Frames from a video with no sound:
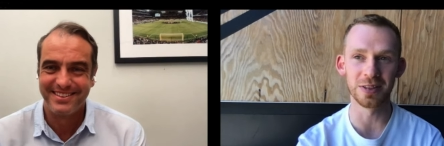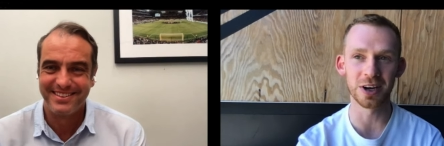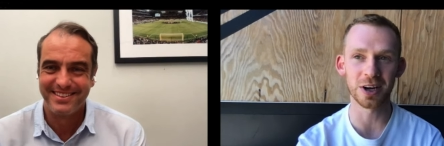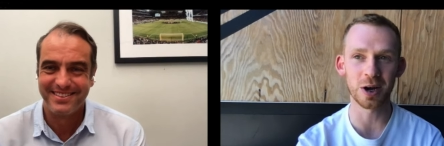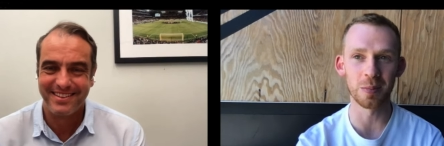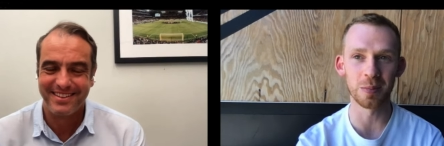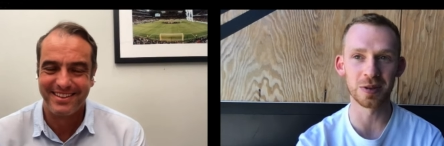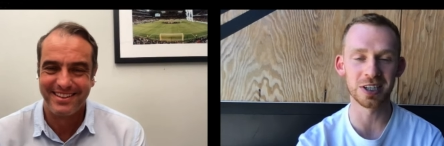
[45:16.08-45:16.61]
Speaker 1: the
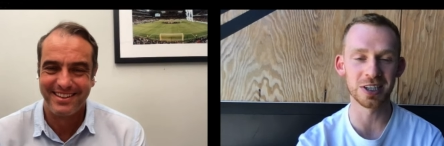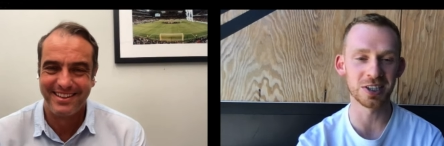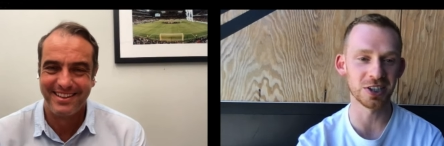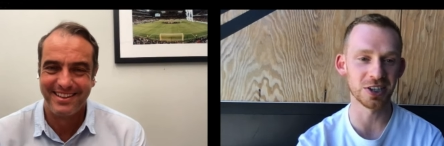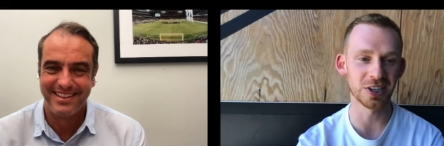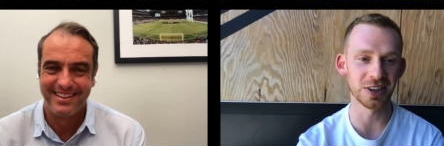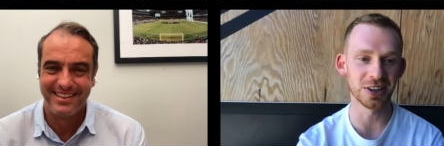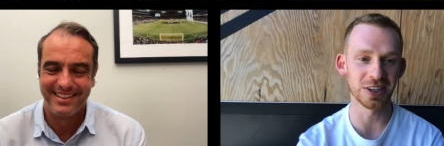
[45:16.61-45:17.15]
competition,
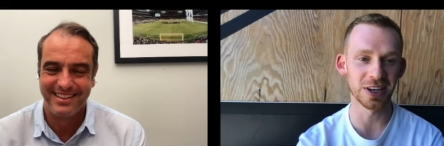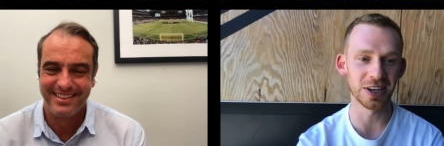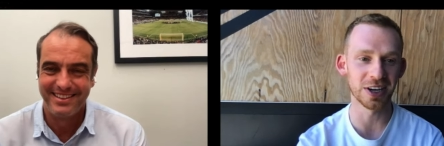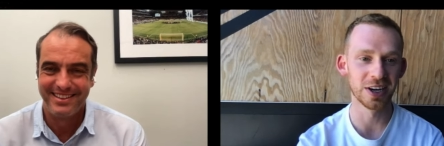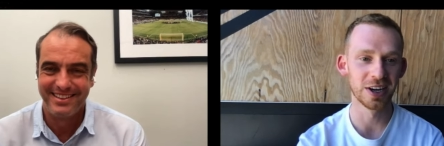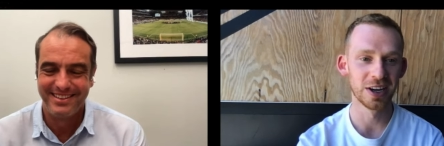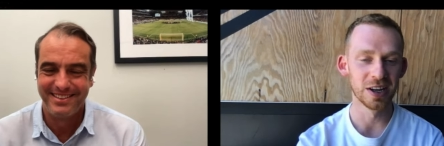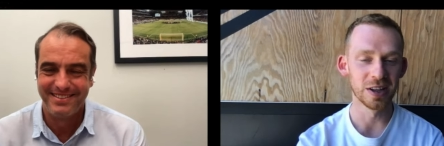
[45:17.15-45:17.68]
and the
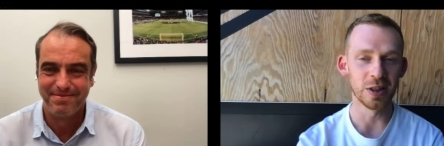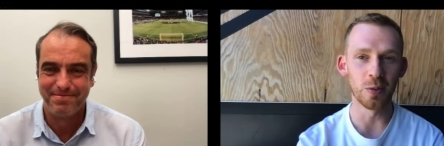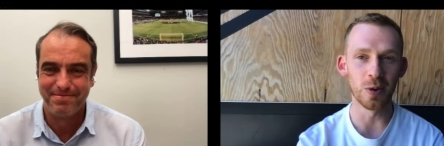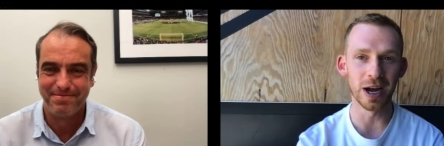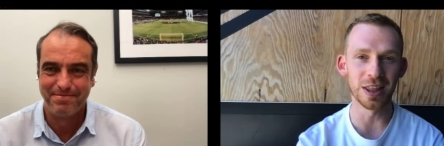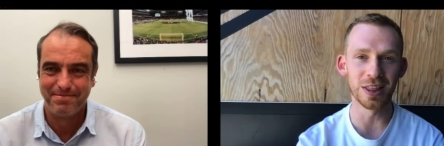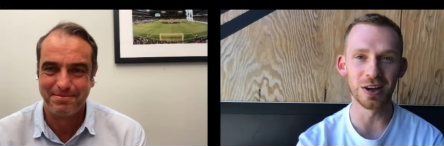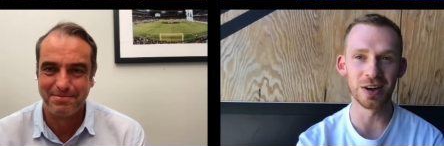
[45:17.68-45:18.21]
the
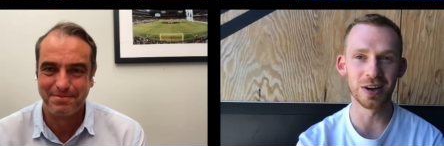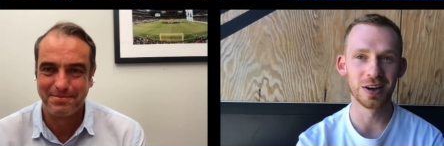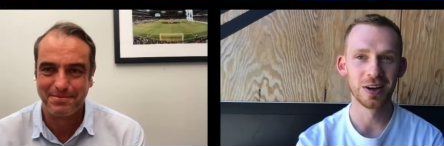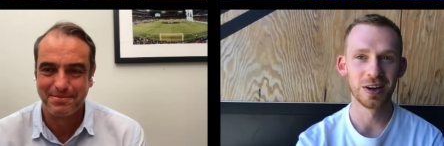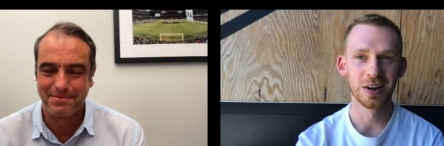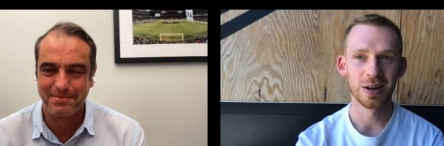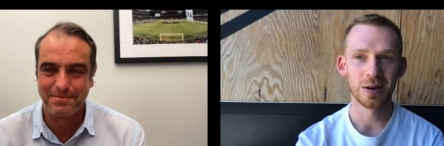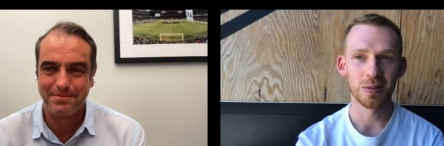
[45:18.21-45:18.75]
way that
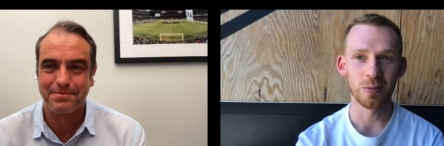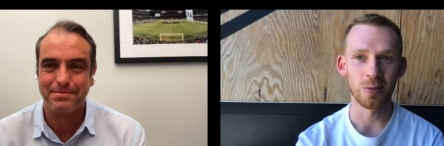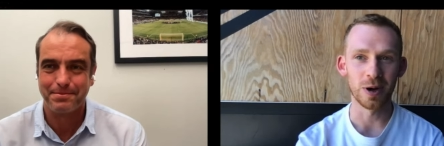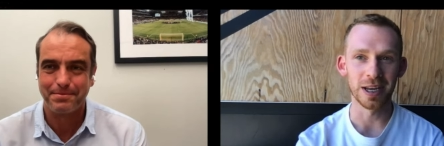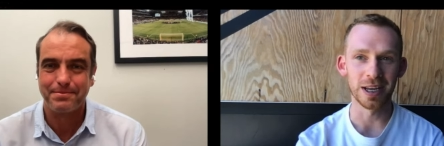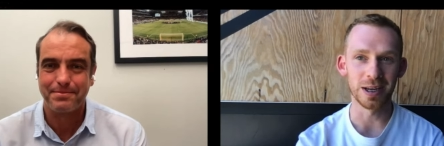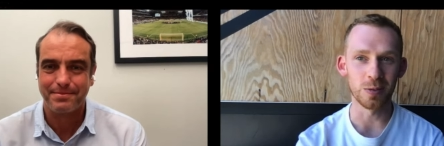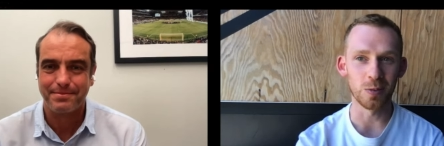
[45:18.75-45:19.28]

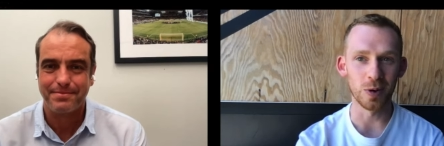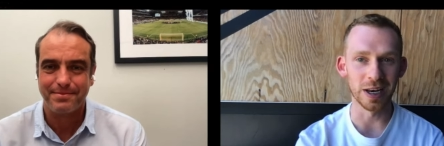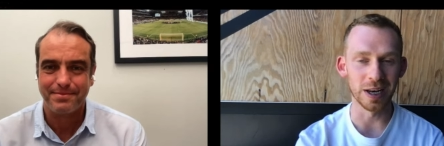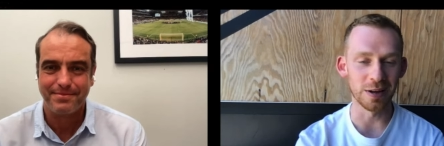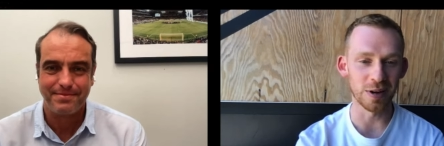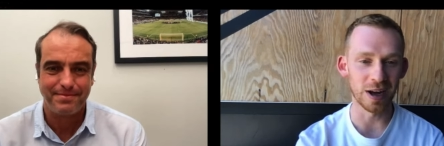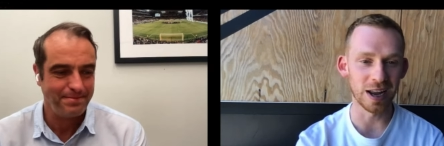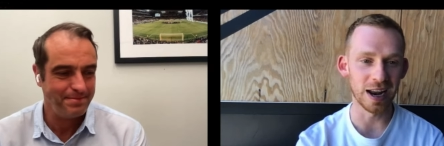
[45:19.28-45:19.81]
we we live
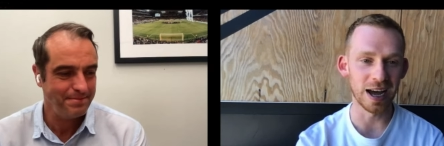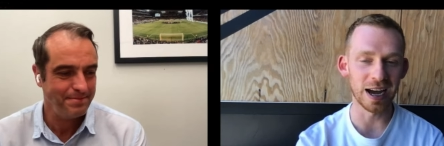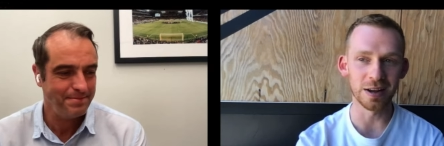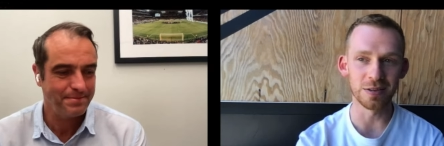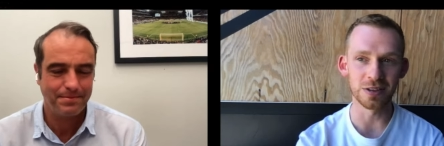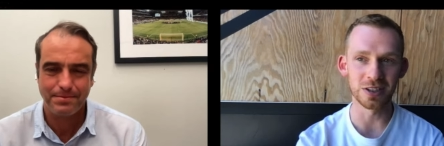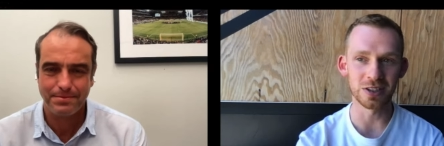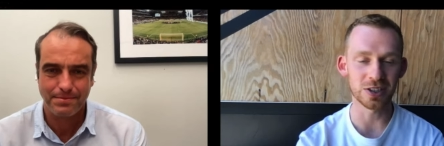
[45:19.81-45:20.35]
our
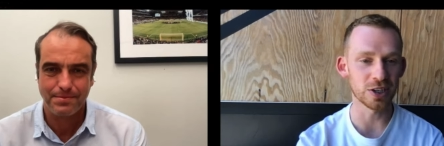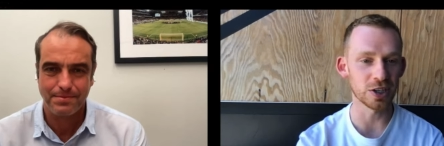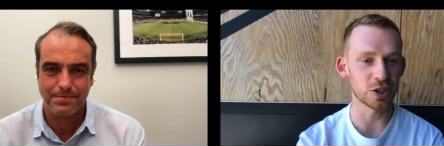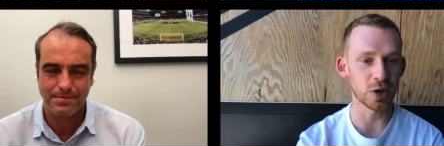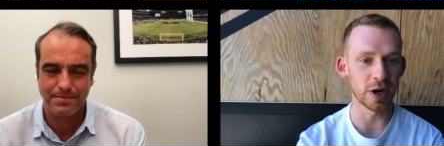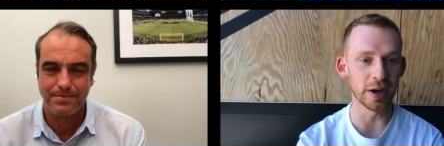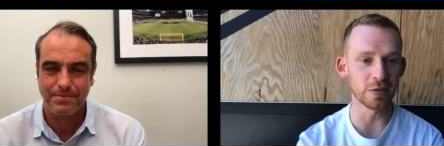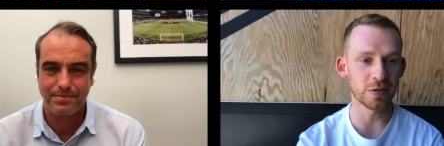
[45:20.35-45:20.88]
lives is to
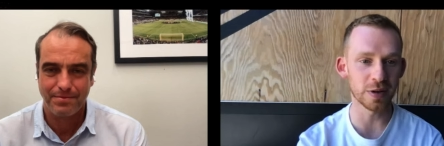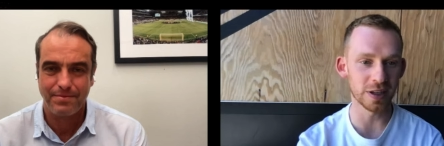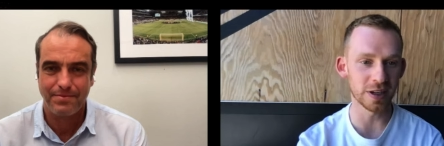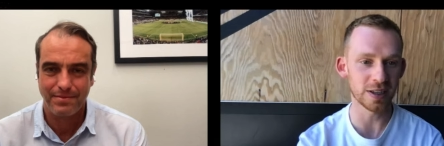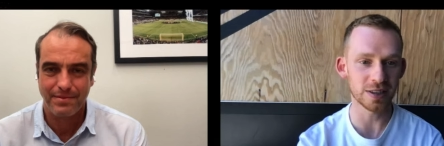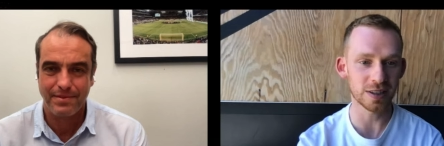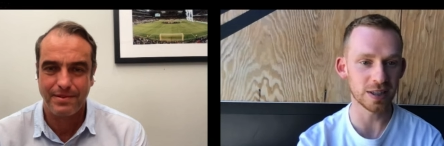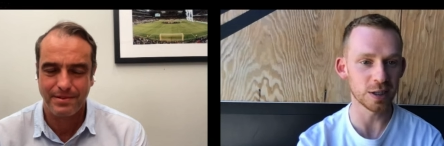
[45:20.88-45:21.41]
train for
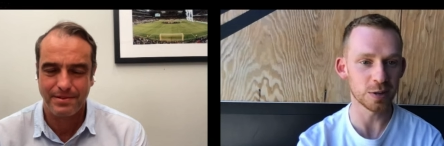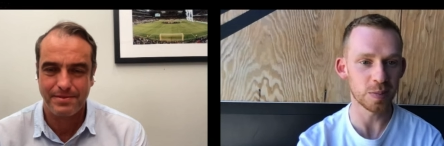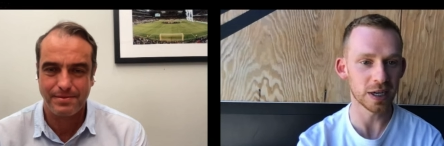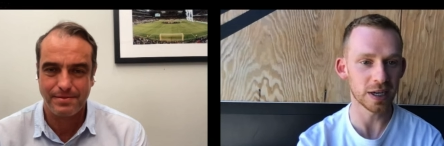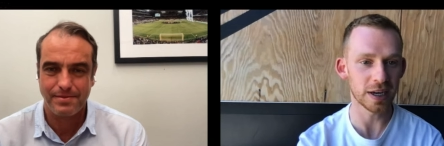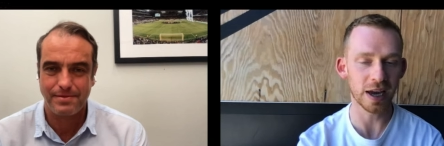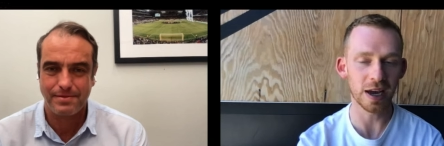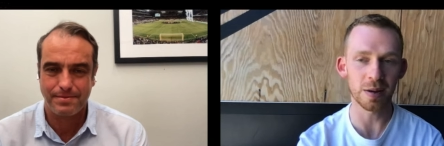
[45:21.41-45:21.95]
these these big
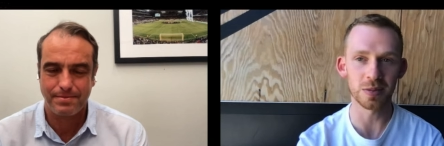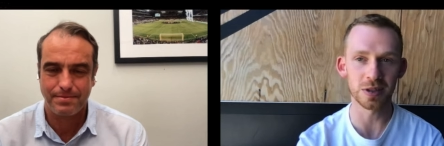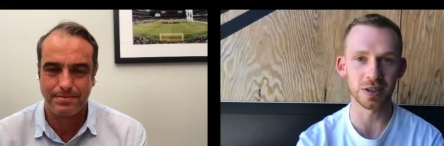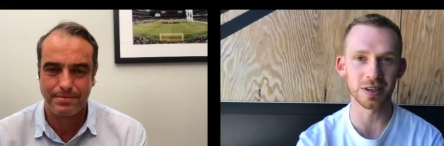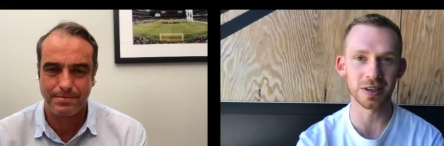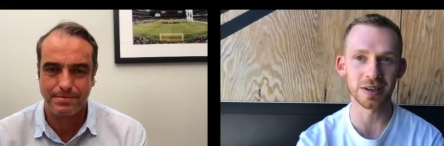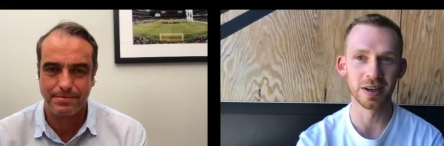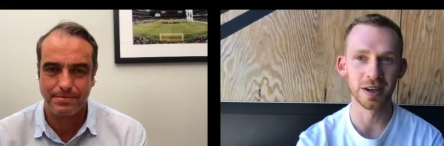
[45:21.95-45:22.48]
games
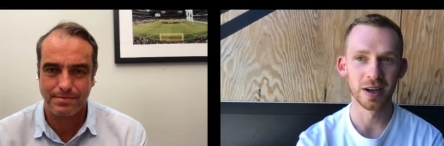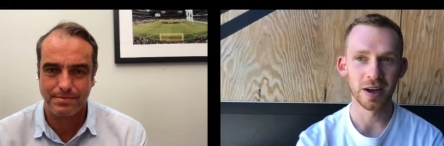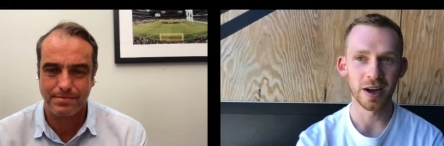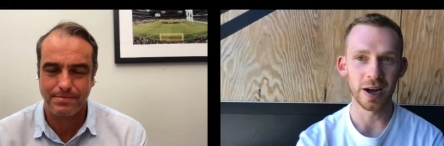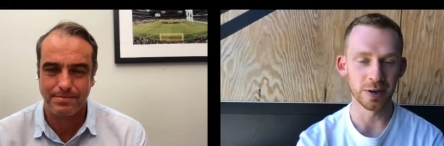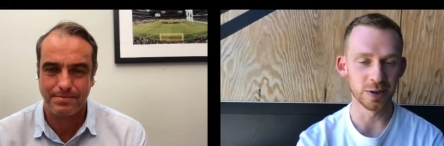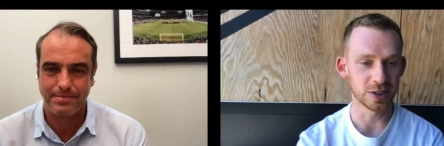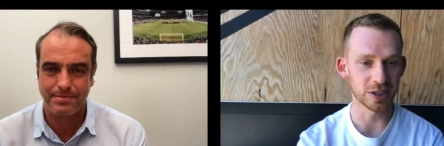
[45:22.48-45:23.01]
and
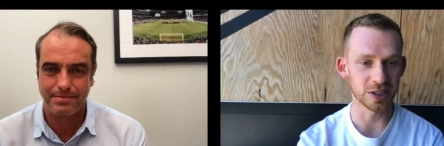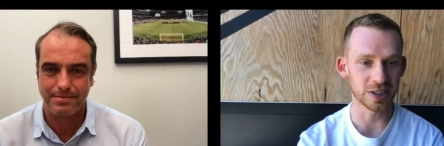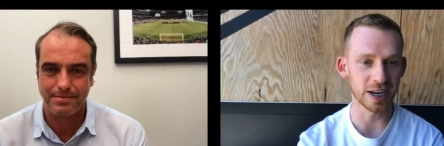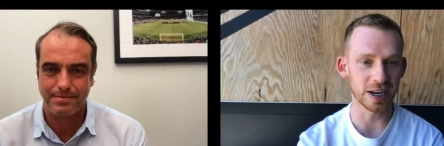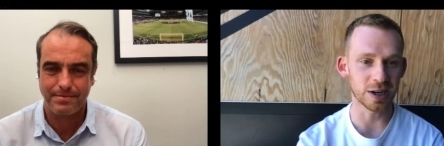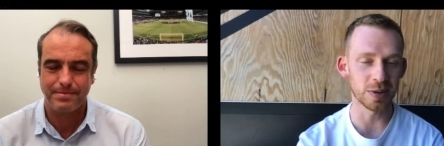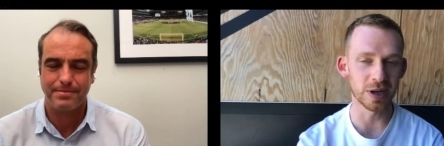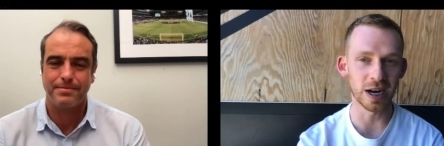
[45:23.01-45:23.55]
and to take
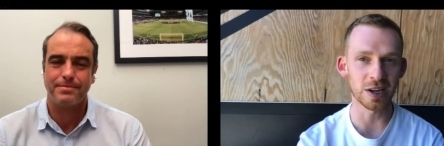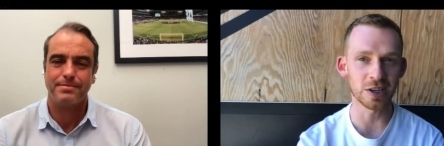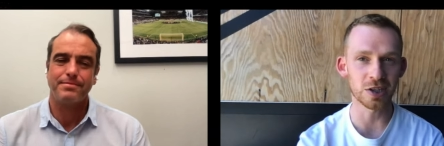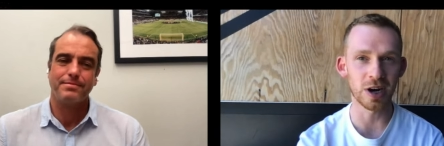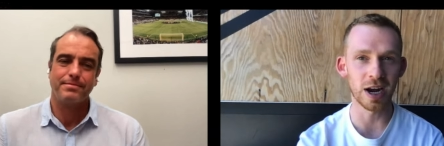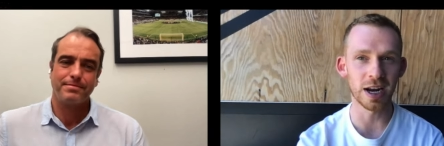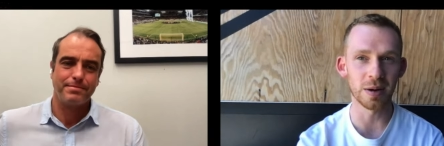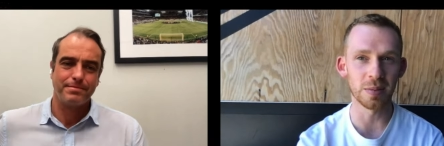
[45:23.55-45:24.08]
them in our
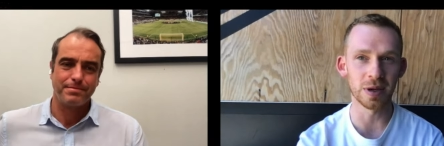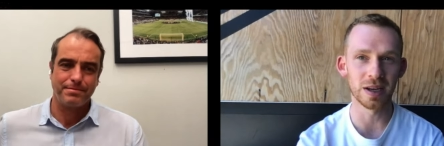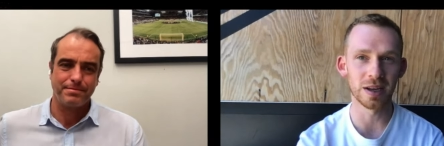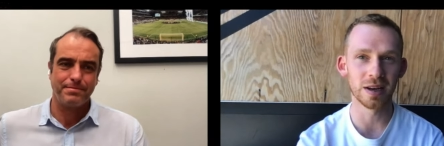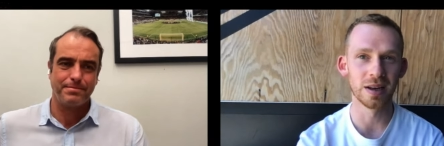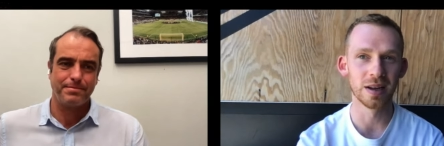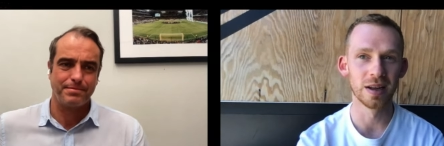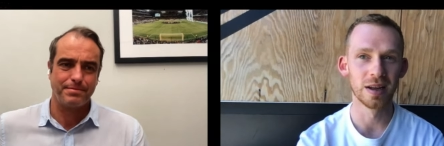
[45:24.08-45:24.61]
stride. I mean,